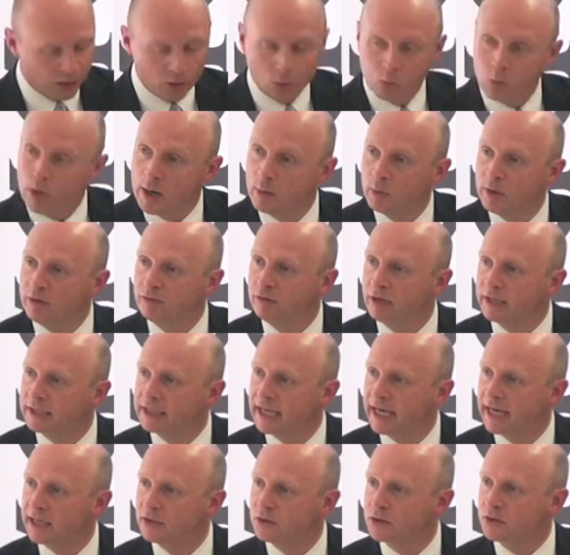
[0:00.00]
Where we run
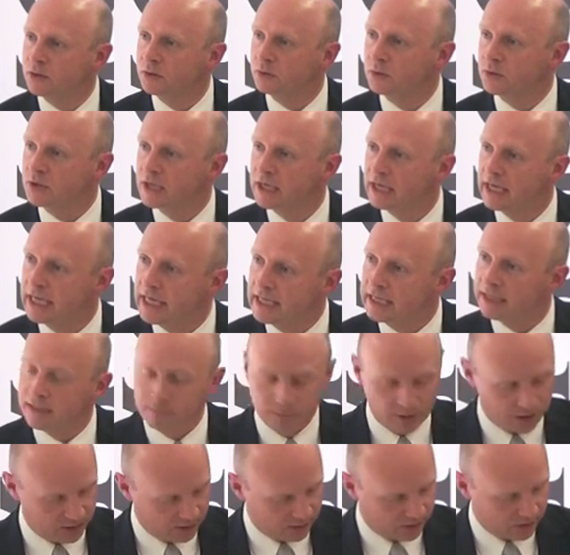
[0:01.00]
councils, it
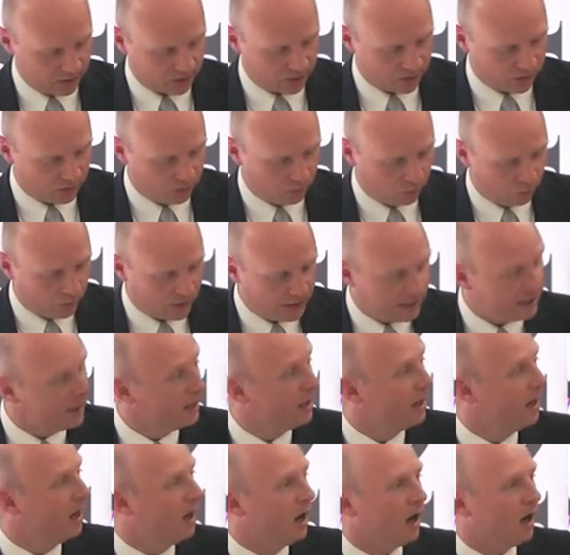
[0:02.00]
demands that we